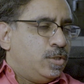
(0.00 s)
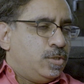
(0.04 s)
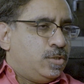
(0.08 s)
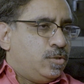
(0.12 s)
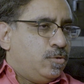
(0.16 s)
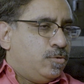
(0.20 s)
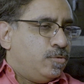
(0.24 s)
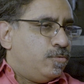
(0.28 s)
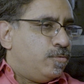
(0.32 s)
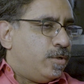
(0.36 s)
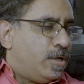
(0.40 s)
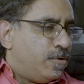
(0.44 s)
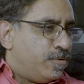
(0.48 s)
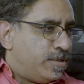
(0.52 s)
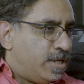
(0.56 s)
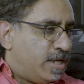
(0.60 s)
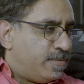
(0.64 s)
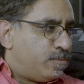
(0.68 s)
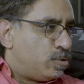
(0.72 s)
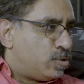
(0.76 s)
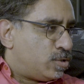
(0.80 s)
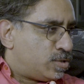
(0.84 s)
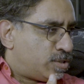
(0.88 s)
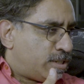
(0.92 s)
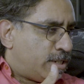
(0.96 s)
Are we
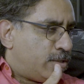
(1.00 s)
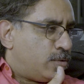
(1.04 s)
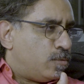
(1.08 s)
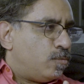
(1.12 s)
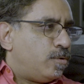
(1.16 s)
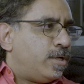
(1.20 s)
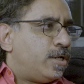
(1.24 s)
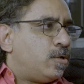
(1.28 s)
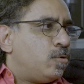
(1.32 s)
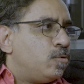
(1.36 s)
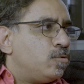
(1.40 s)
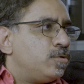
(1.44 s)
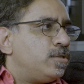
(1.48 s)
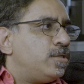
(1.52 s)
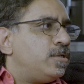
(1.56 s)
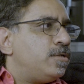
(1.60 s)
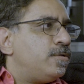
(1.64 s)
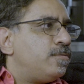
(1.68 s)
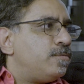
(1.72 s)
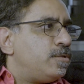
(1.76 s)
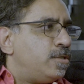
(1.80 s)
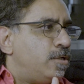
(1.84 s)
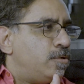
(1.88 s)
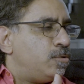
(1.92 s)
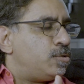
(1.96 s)
able to say on record
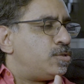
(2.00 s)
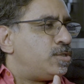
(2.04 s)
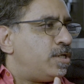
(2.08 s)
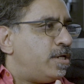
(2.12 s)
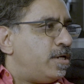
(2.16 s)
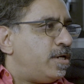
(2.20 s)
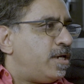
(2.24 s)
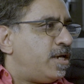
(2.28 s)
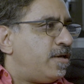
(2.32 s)
that those that